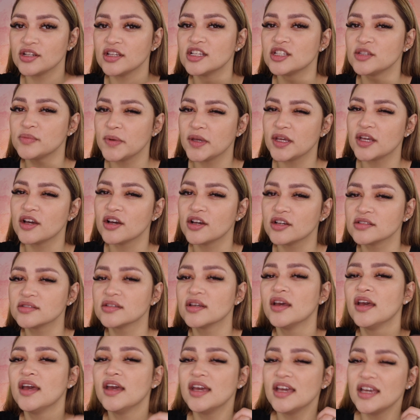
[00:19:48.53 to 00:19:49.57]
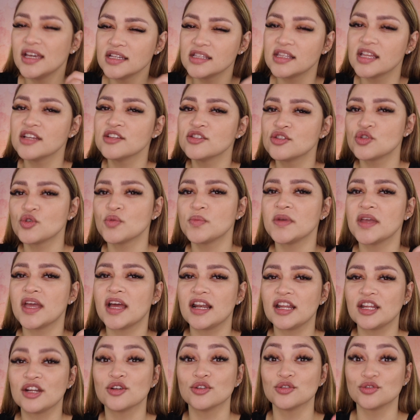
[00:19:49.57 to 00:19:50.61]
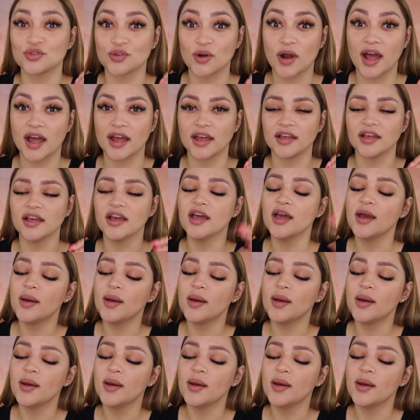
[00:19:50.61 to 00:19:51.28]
it's because it tends to be a little dry.